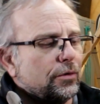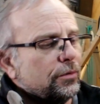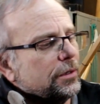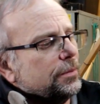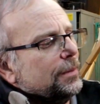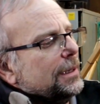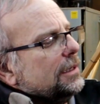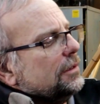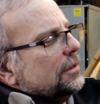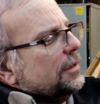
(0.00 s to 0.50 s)
which
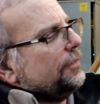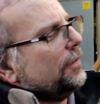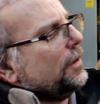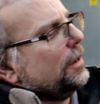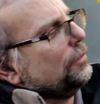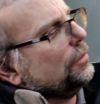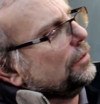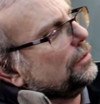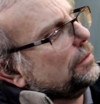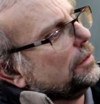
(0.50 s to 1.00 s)
means if
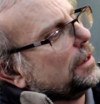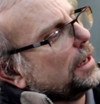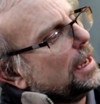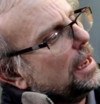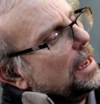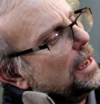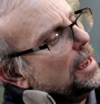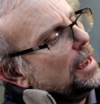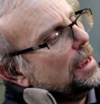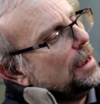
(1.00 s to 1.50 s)
I was to
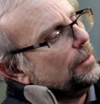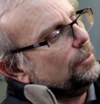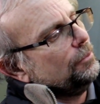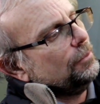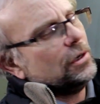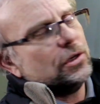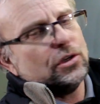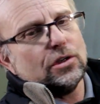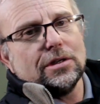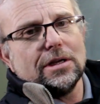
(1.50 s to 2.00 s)

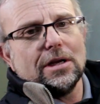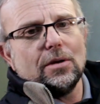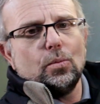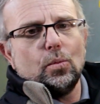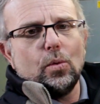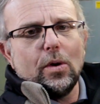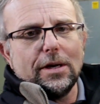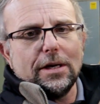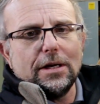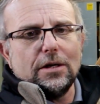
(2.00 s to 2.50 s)
measure down
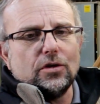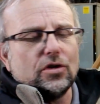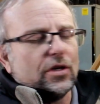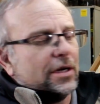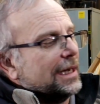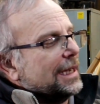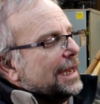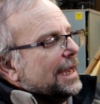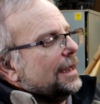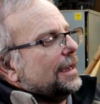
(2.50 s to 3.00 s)
1 inch
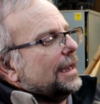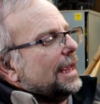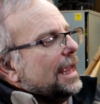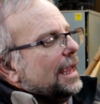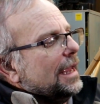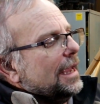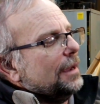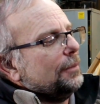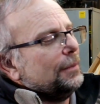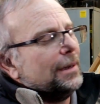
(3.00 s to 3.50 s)
and count
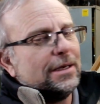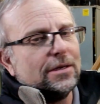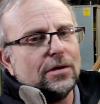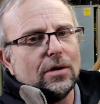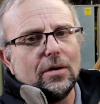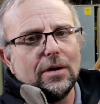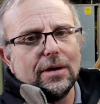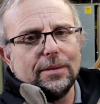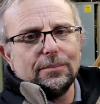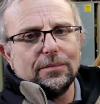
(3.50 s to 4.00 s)
how many
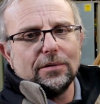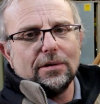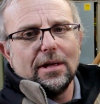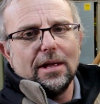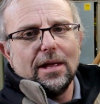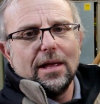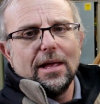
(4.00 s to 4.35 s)
times